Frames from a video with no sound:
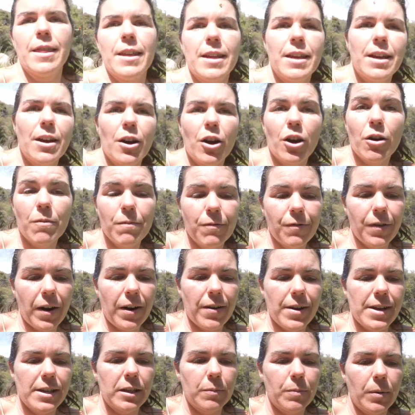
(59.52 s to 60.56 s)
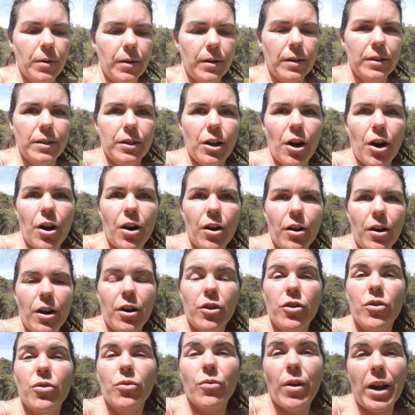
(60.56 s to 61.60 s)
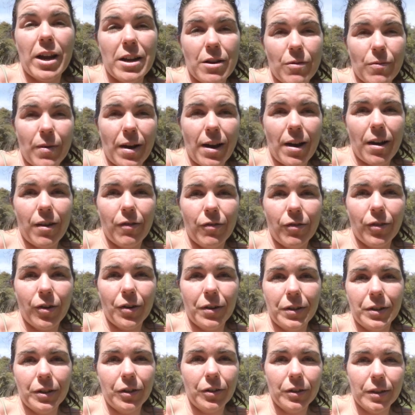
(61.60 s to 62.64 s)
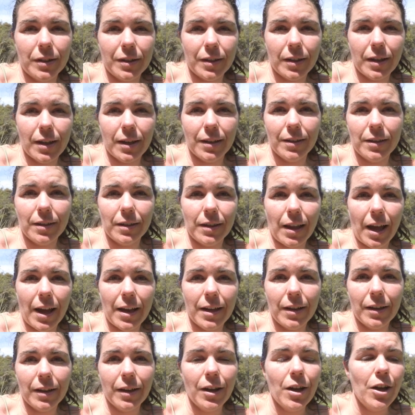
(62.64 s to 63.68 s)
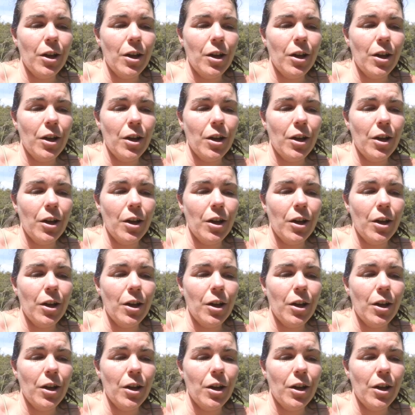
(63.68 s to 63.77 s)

The Herb Fairies books are a great way for adults and kids alike